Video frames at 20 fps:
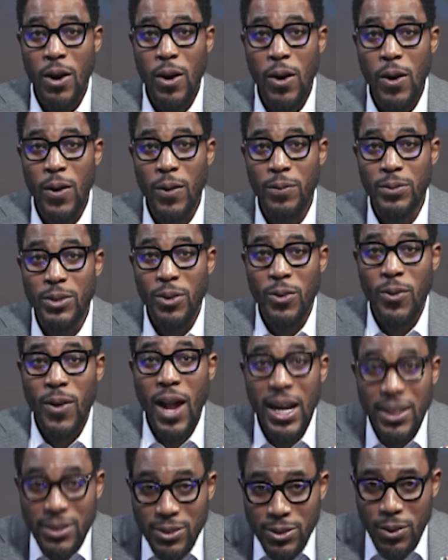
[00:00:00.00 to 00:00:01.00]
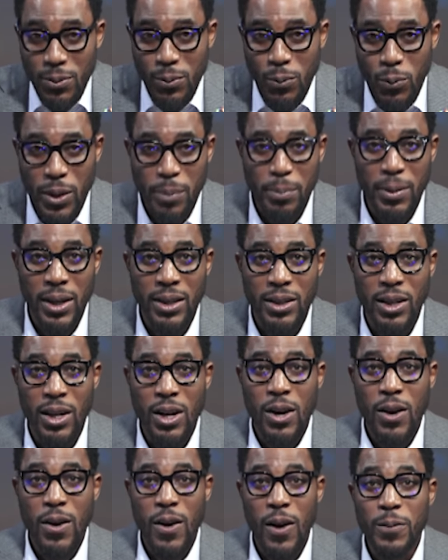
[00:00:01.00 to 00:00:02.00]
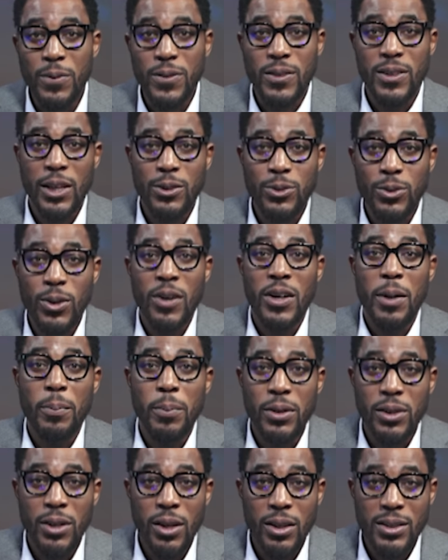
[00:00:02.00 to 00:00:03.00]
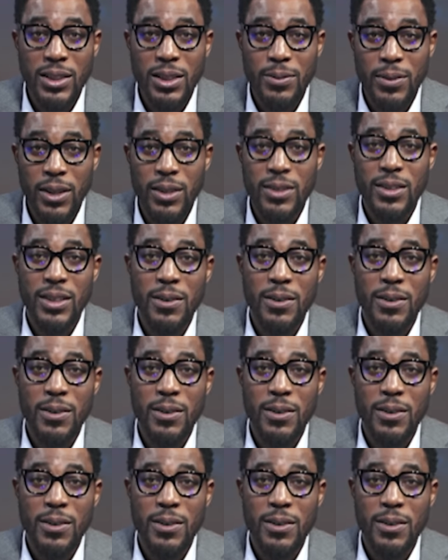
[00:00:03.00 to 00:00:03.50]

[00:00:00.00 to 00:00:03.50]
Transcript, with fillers: of the rights of women, of sexual and reproductive health